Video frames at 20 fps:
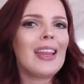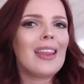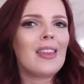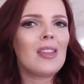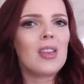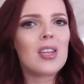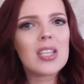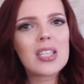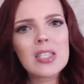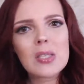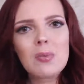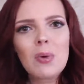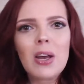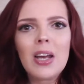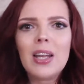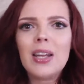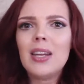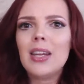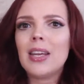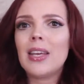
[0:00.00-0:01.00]
This
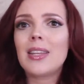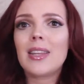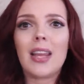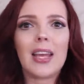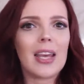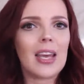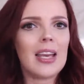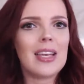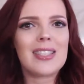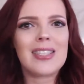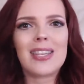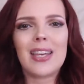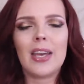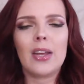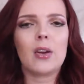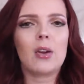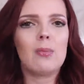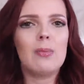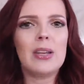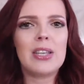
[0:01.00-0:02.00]
one, it's
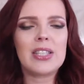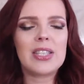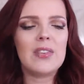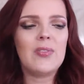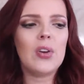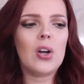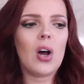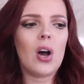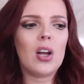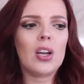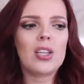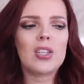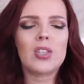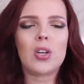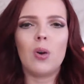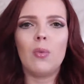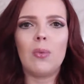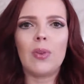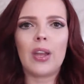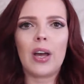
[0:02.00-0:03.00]
hit or miss. Even on its
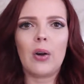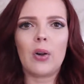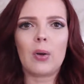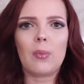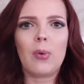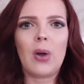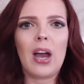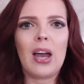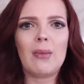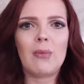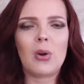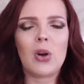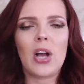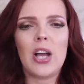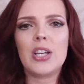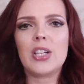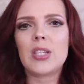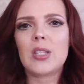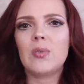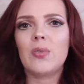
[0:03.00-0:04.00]
own without a primer,
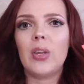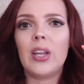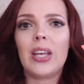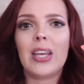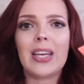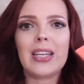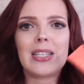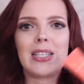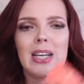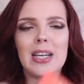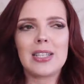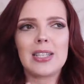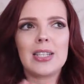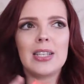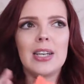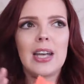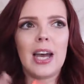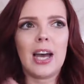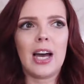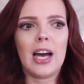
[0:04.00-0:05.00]
I just feel like it
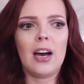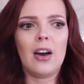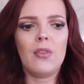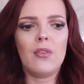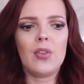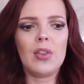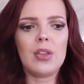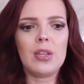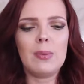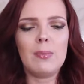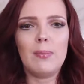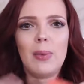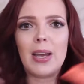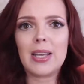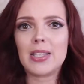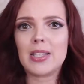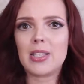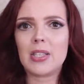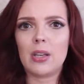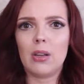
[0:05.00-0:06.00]
doesn't have the
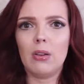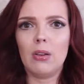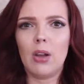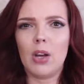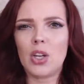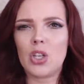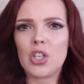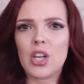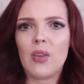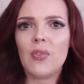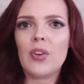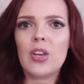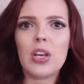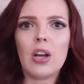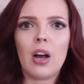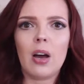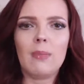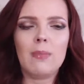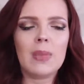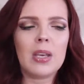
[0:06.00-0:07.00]
best longevity
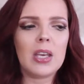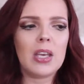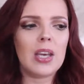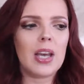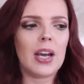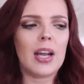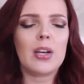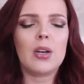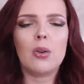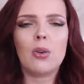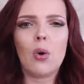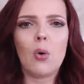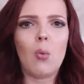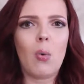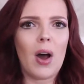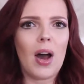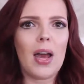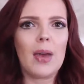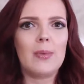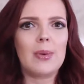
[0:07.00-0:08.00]
on me. And I don't know
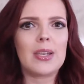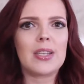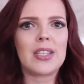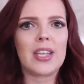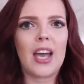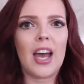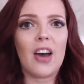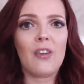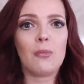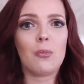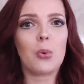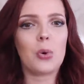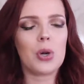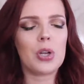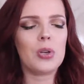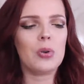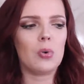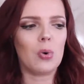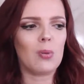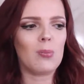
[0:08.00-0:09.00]
why, because I have
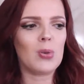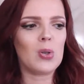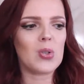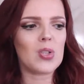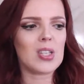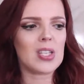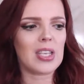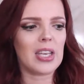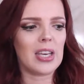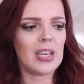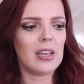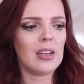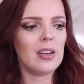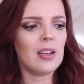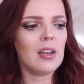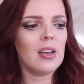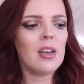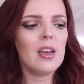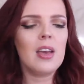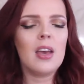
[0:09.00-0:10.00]
pretty normal skin.